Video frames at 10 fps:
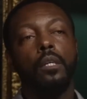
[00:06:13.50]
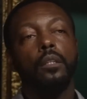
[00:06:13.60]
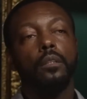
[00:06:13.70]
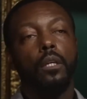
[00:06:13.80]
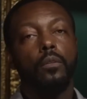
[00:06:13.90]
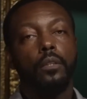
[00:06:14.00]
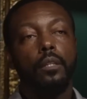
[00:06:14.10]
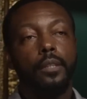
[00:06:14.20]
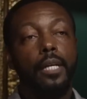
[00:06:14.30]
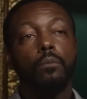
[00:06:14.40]
So it's going
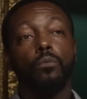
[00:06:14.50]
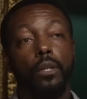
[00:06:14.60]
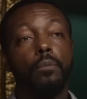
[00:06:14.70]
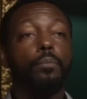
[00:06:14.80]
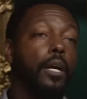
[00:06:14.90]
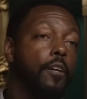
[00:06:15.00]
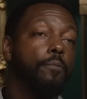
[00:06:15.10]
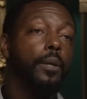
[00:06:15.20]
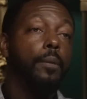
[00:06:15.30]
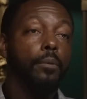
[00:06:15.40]
to take some really brave
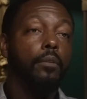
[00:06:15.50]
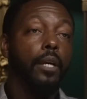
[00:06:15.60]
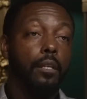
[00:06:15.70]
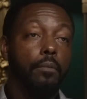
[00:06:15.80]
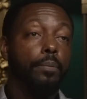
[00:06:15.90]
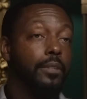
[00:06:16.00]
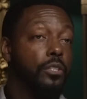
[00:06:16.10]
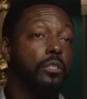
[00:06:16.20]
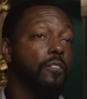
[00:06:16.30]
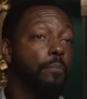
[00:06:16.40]
people in
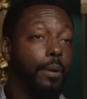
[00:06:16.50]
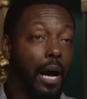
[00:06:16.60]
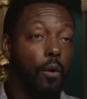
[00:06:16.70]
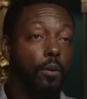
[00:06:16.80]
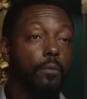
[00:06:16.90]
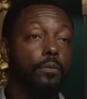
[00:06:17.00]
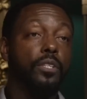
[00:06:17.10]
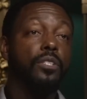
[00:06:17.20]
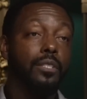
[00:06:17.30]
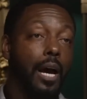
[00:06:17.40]
positions of power
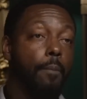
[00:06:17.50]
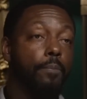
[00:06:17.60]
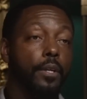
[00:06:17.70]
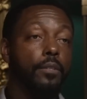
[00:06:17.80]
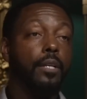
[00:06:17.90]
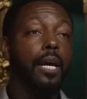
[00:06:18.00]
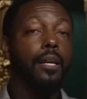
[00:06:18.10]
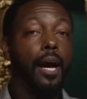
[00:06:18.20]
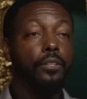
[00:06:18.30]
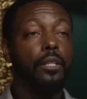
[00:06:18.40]
to stop this and
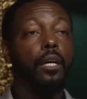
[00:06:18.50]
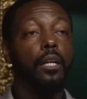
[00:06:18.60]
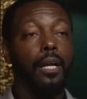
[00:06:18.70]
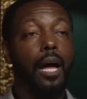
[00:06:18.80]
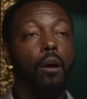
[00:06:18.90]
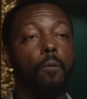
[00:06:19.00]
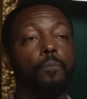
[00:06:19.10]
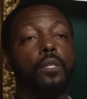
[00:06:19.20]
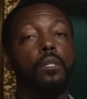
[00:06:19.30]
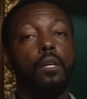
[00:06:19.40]
actually allow
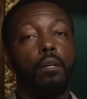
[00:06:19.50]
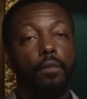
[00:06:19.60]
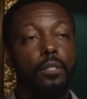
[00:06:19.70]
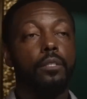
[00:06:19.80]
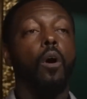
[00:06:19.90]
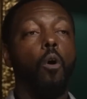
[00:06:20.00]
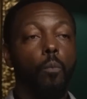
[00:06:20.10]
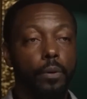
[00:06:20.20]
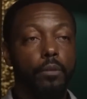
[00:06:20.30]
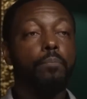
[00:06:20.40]
this
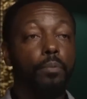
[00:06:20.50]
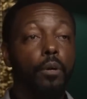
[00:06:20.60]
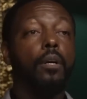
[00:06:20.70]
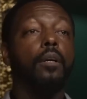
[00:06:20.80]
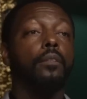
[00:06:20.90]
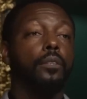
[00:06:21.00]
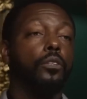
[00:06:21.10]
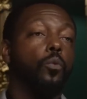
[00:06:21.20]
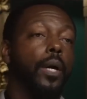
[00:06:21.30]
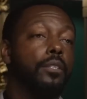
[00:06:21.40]
open book
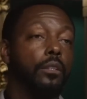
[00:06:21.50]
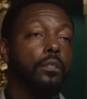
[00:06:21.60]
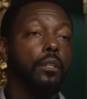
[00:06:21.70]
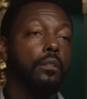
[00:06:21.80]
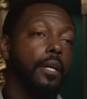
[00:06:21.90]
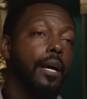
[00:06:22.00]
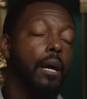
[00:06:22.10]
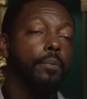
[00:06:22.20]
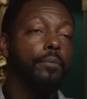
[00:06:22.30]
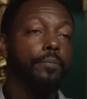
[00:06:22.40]
situation to
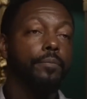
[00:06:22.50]
happen.